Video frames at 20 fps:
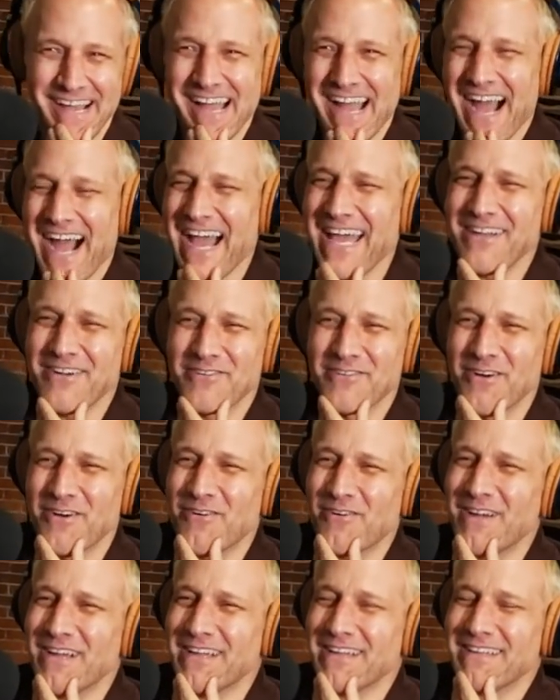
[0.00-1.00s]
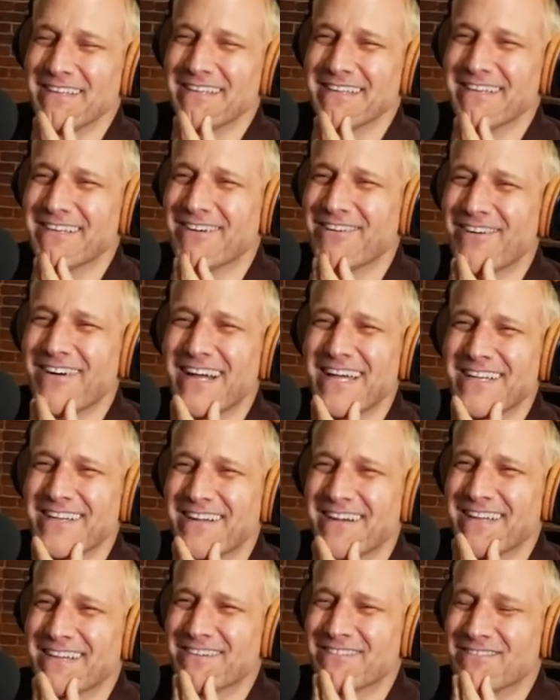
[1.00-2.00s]
I don't know. I
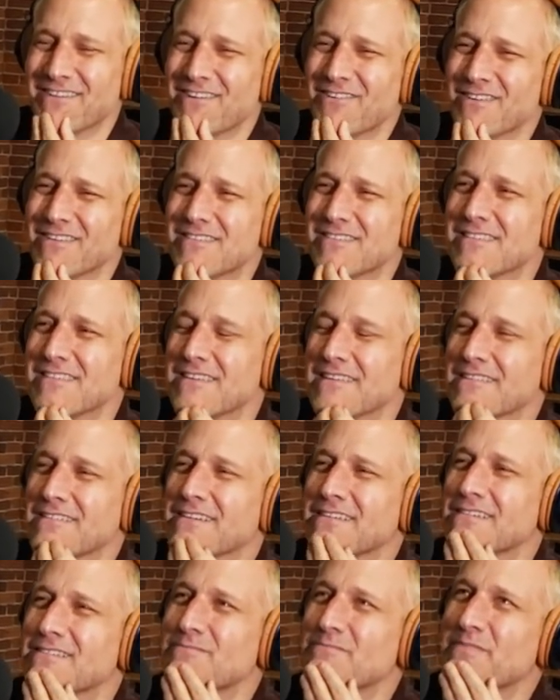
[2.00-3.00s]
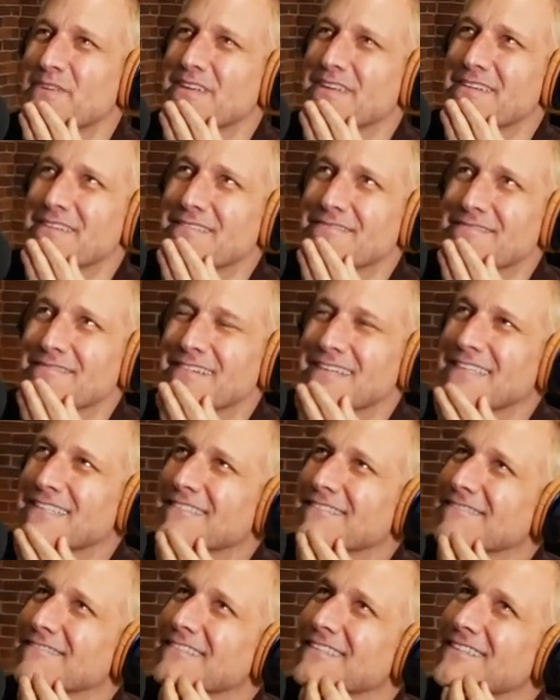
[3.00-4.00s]
don't know. It could be. I
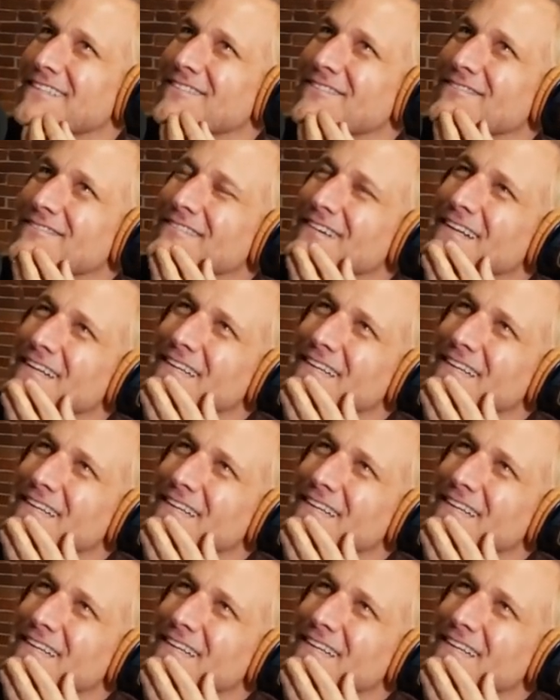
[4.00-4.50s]
don't know.